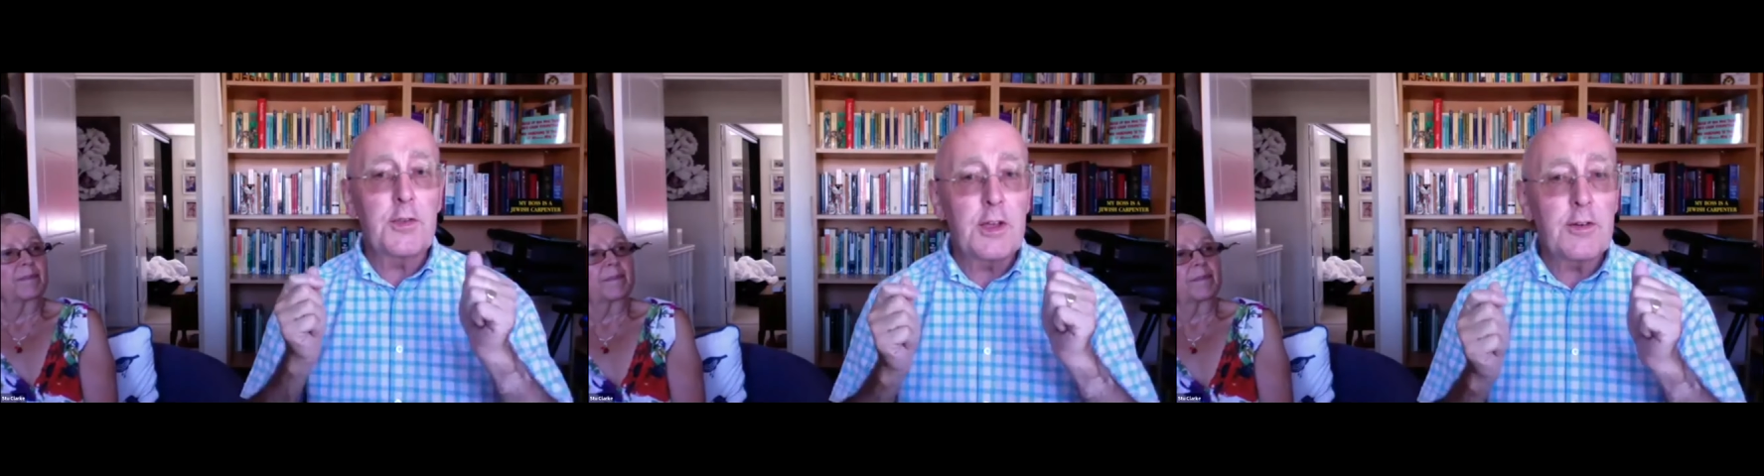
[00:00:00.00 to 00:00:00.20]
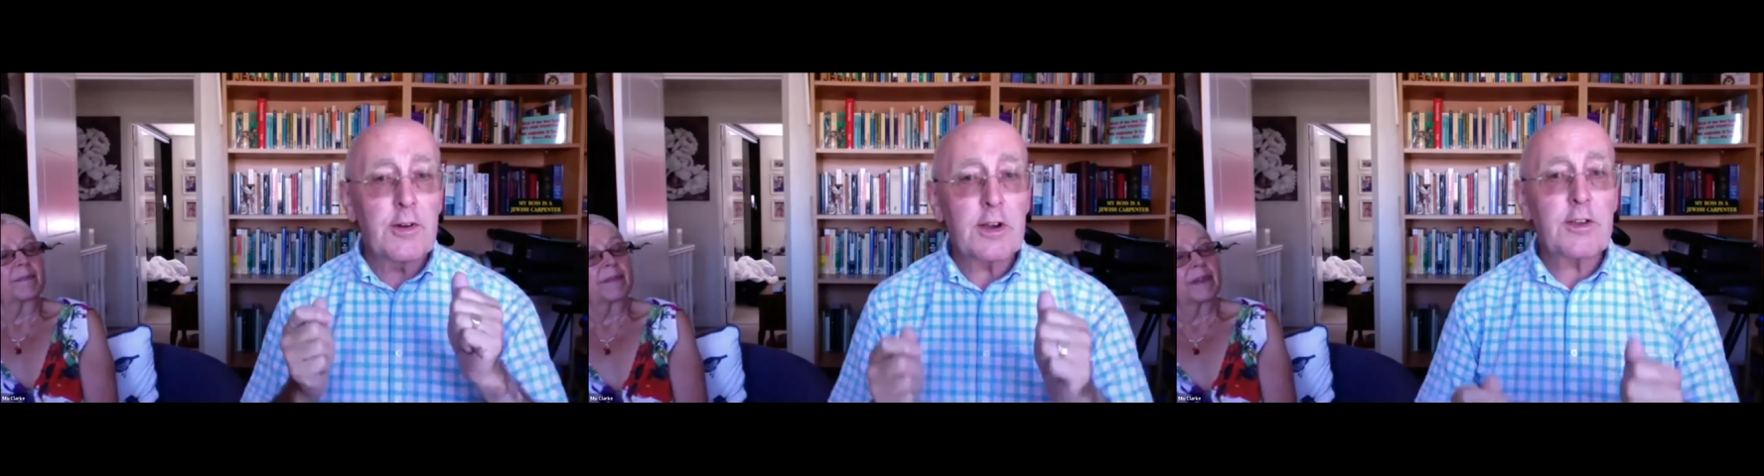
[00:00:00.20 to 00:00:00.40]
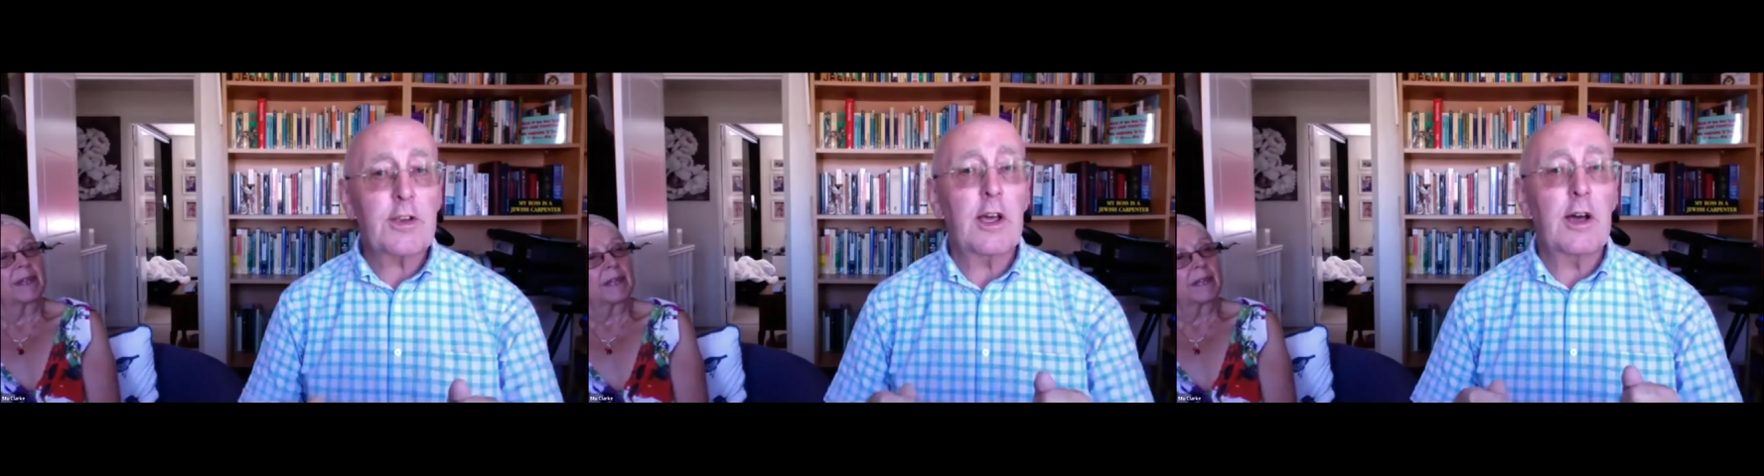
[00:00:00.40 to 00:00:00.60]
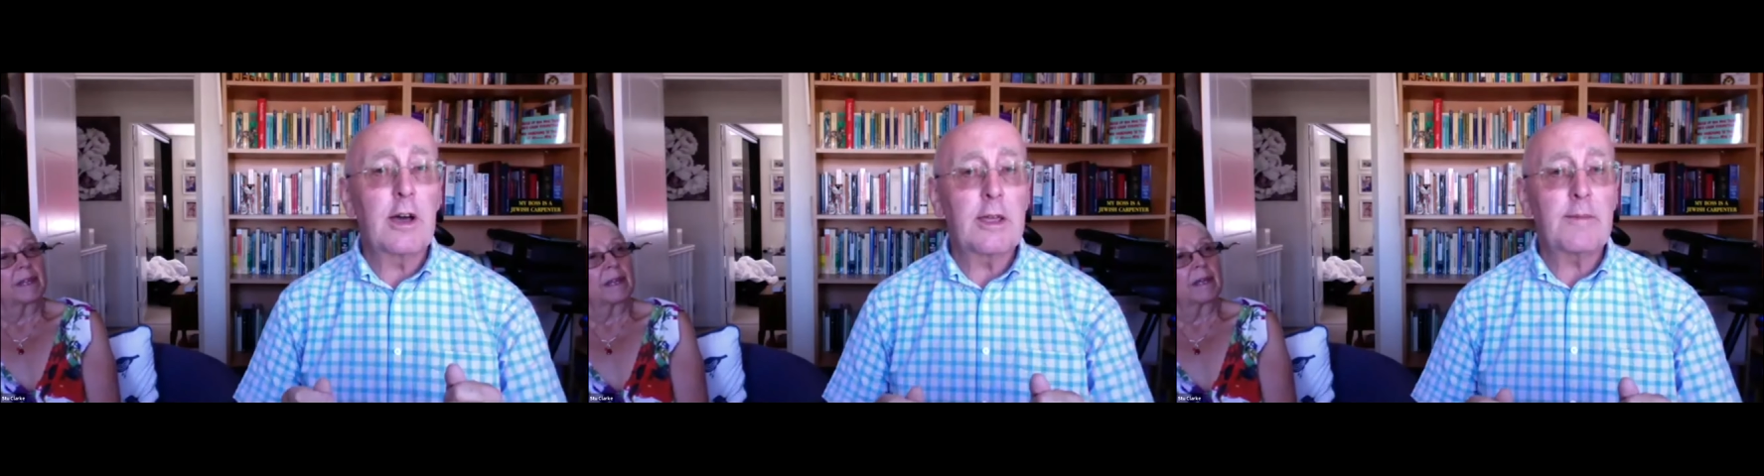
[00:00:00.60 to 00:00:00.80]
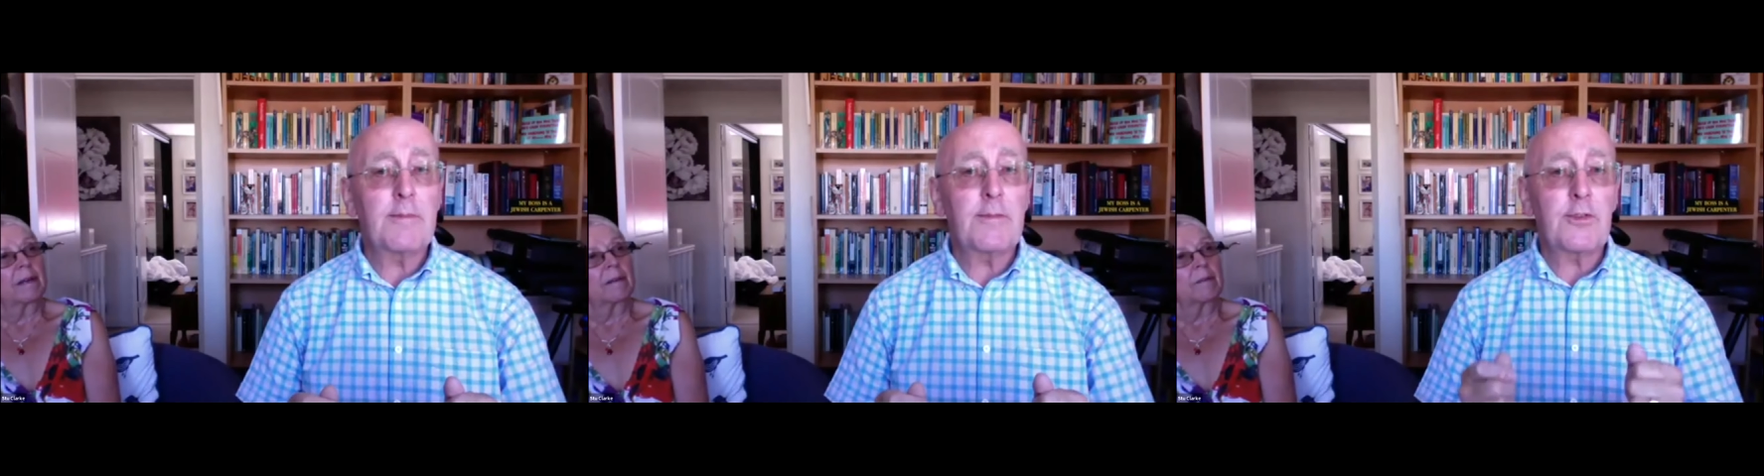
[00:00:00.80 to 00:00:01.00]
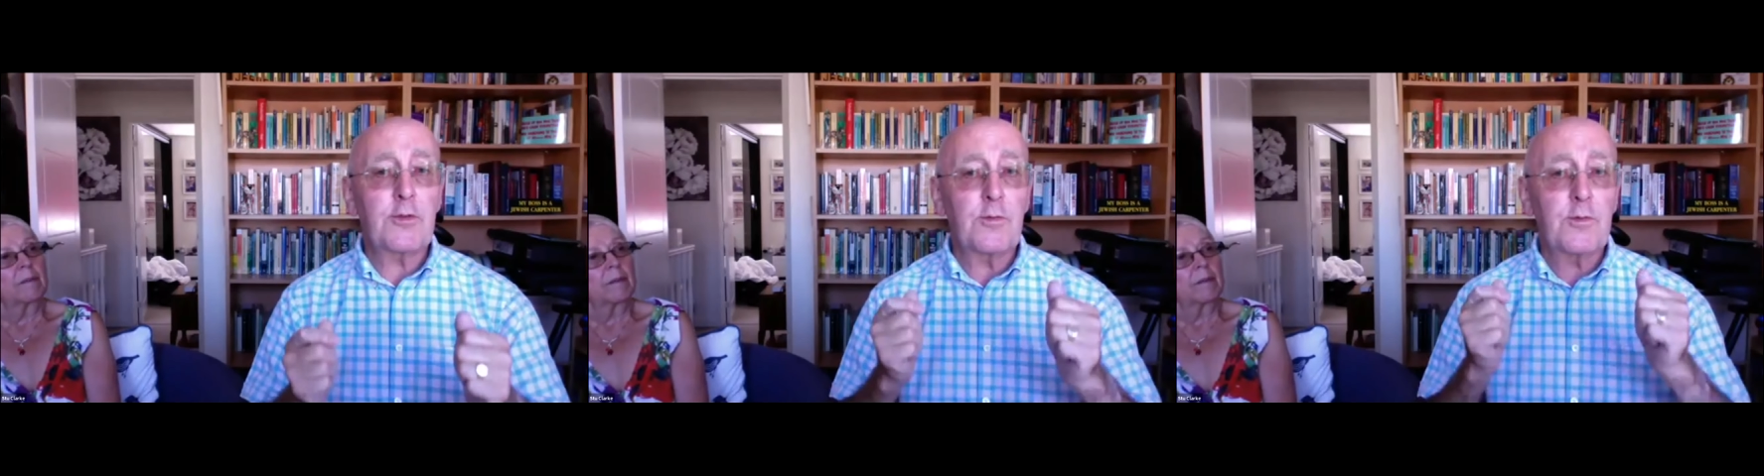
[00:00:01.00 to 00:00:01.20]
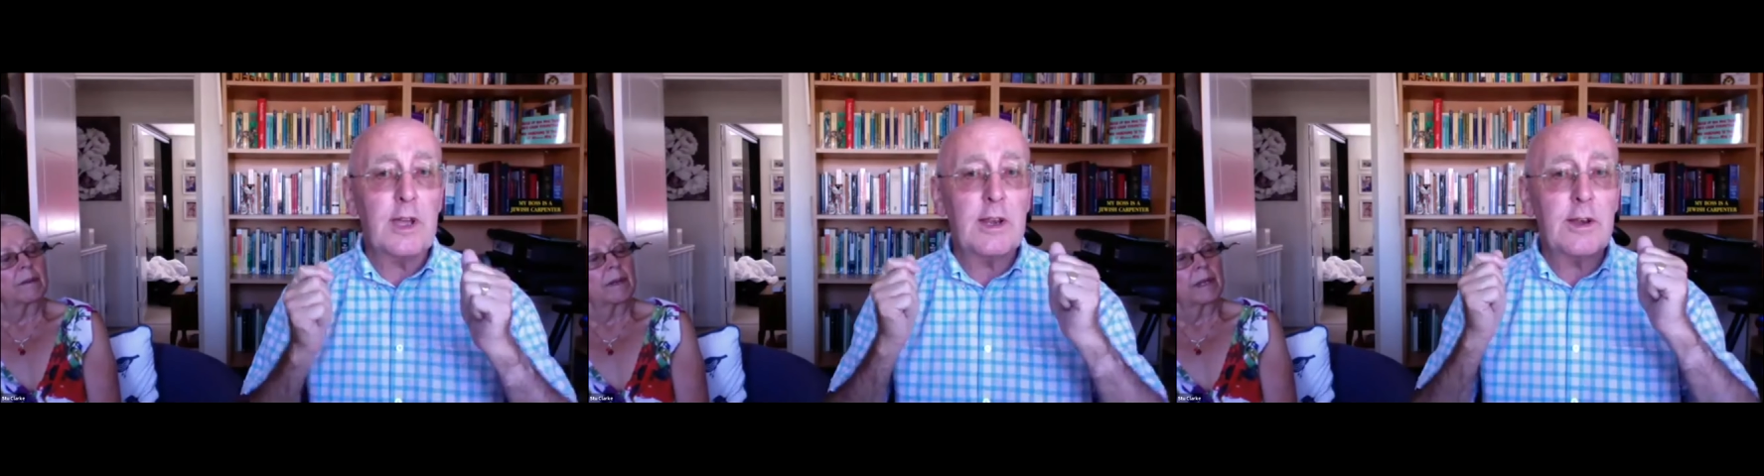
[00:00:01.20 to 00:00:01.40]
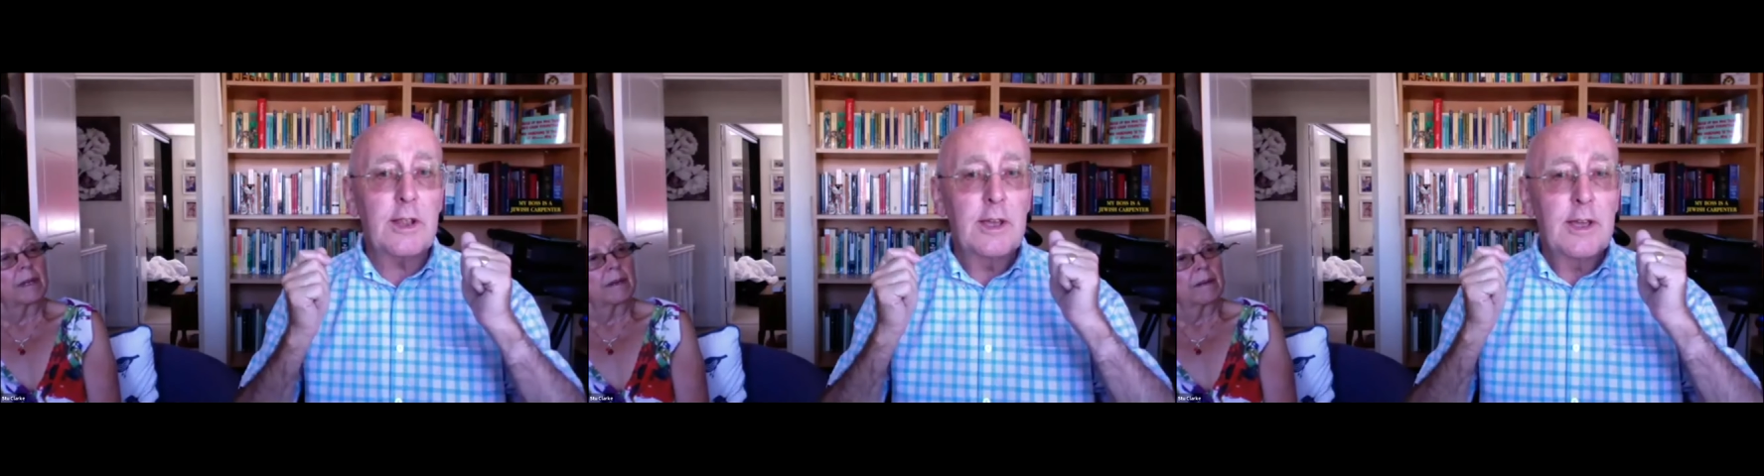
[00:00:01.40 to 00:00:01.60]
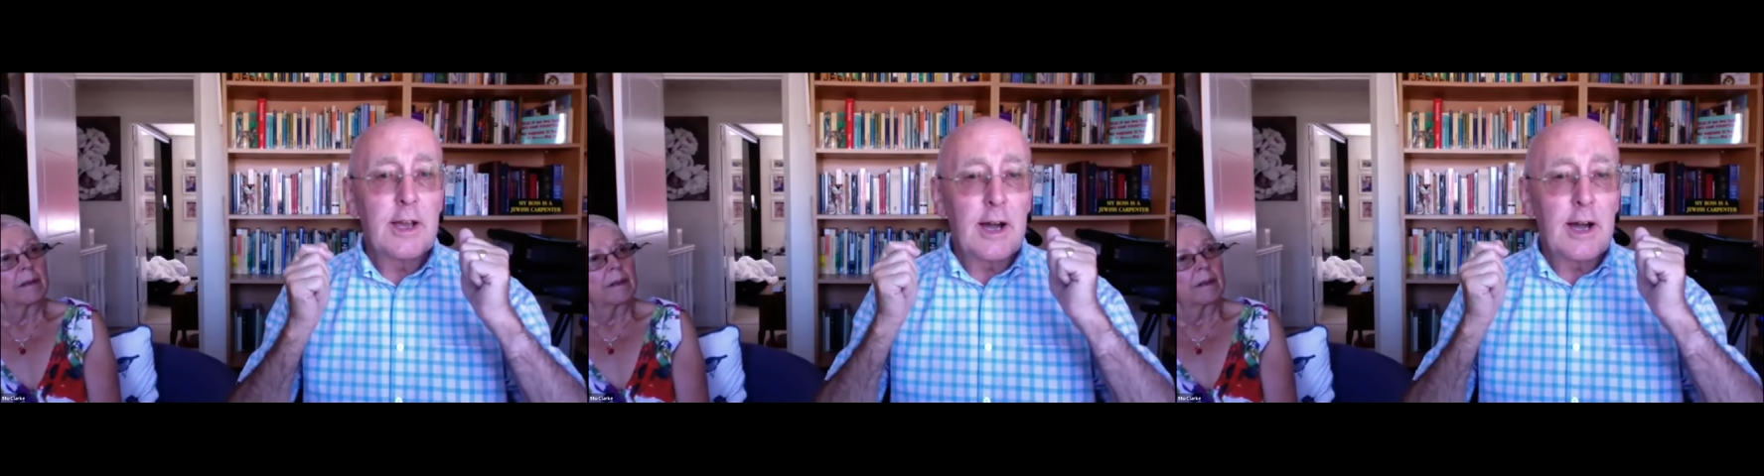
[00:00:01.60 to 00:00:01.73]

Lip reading: there are times when